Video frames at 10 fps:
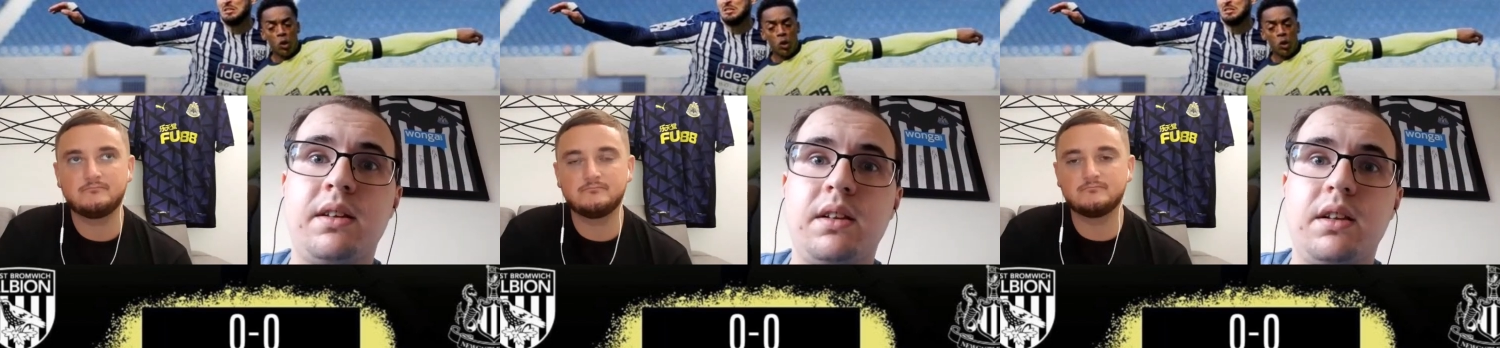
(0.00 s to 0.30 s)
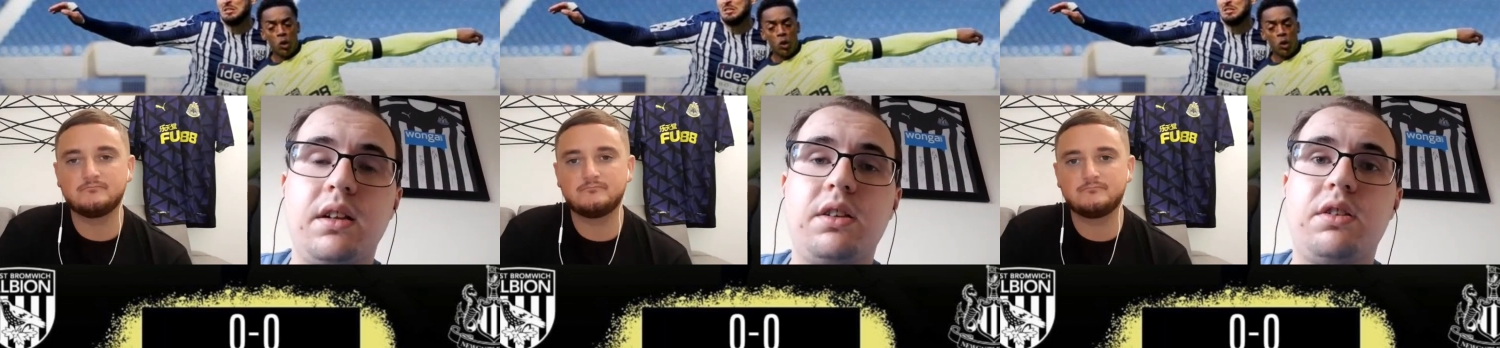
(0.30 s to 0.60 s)

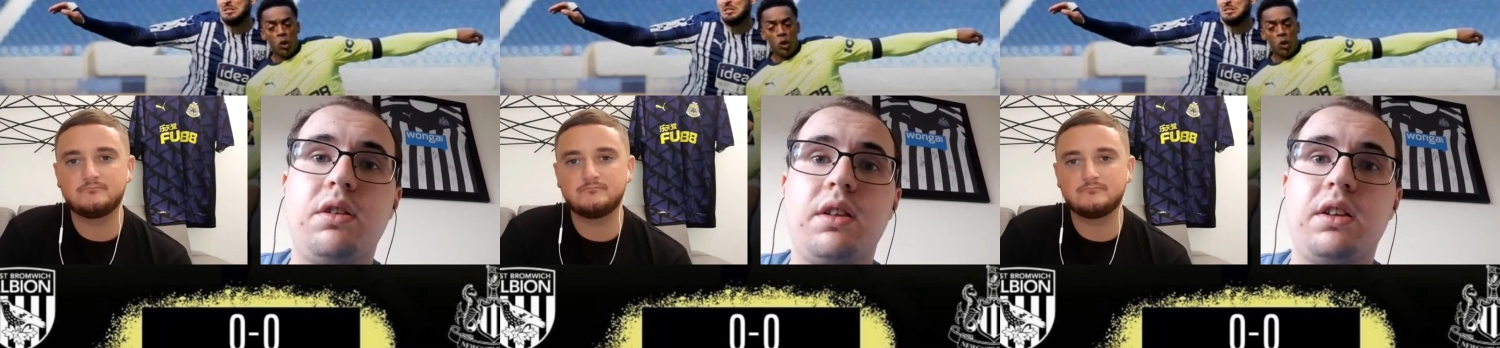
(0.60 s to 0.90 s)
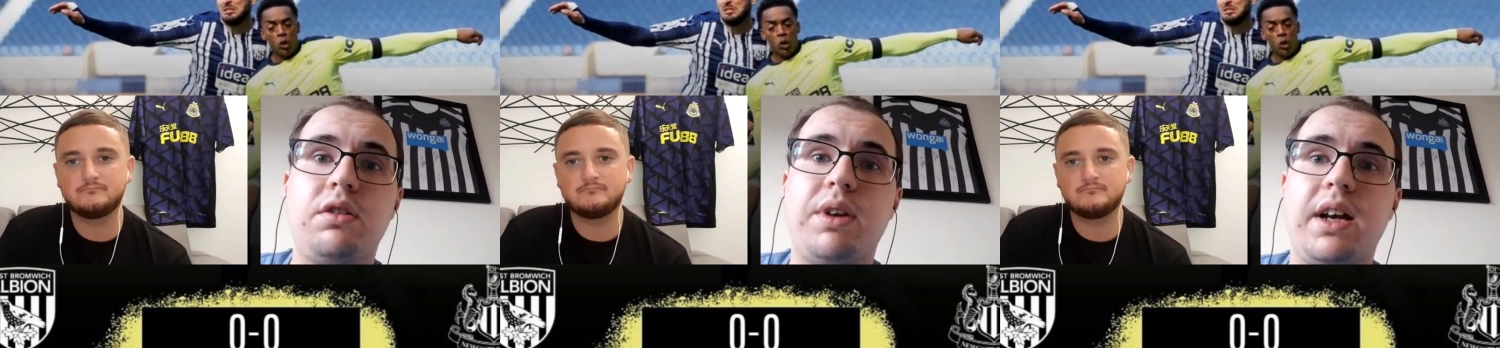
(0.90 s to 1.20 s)
Speaker 1: Mm-hmm. That's
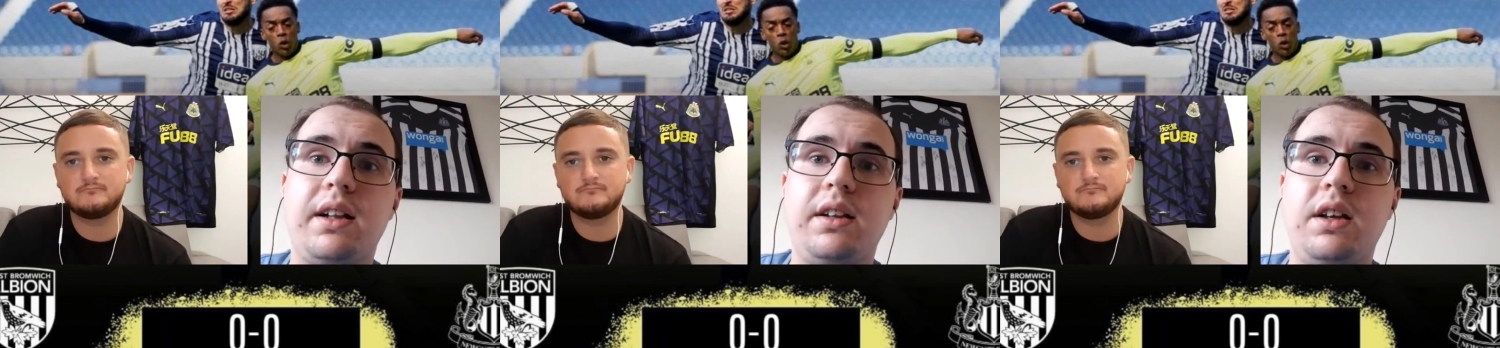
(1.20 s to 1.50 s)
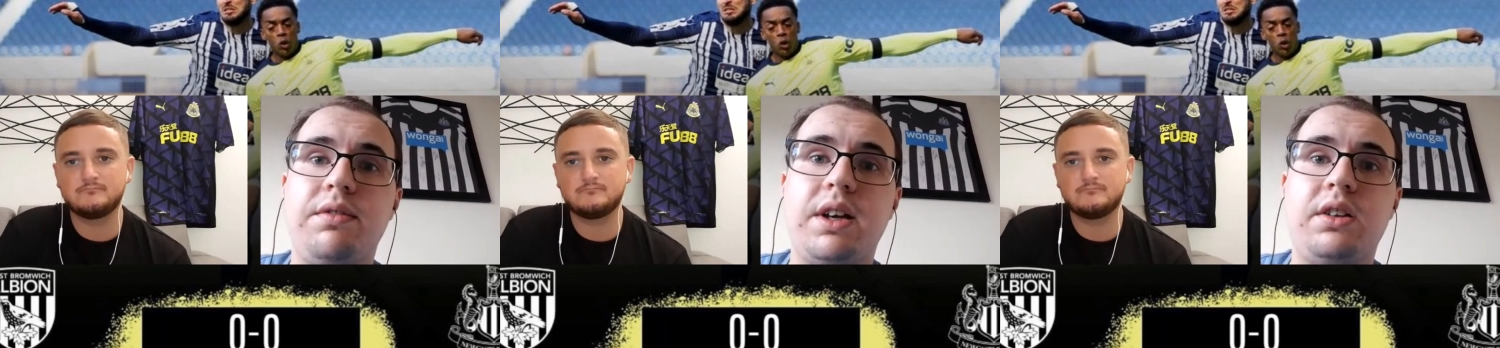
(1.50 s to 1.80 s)
the
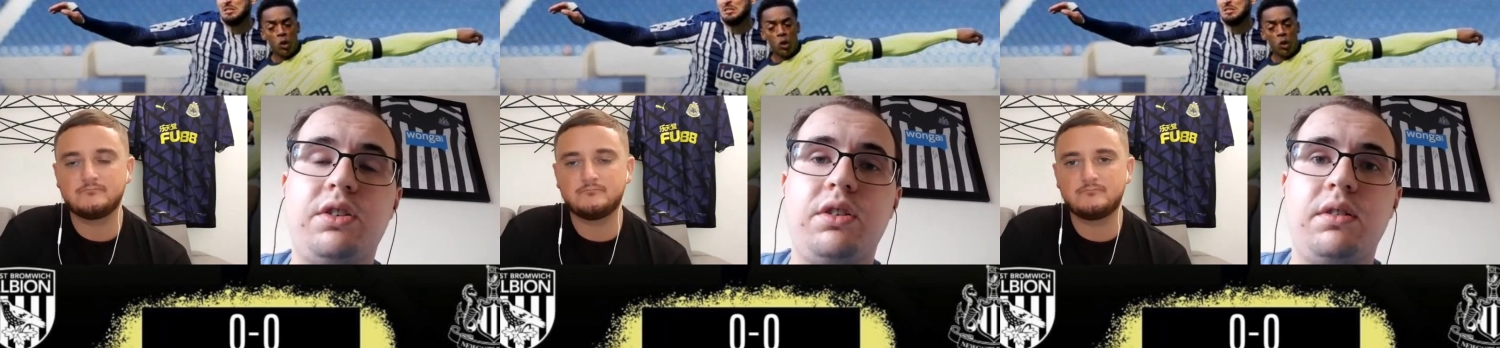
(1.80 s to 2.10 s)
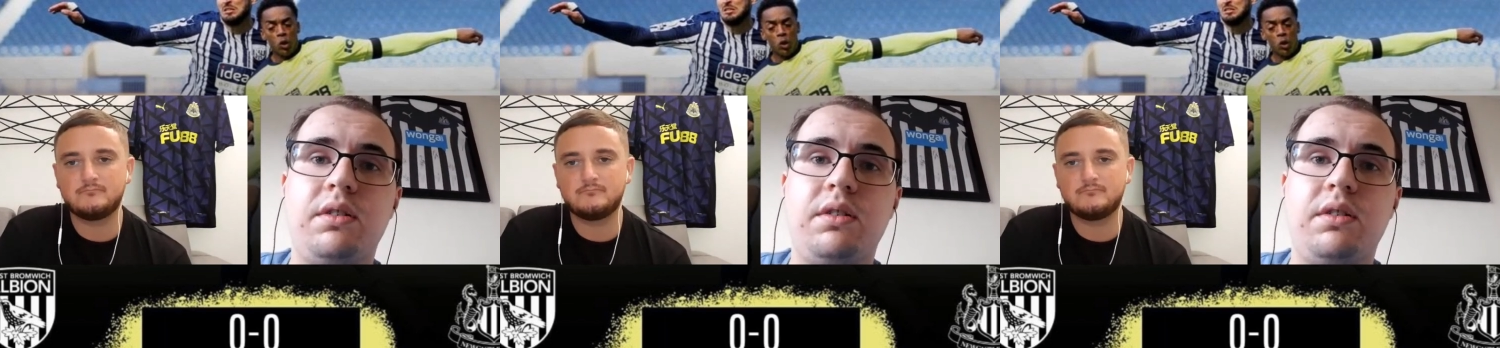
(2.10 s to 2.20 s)
reality of it.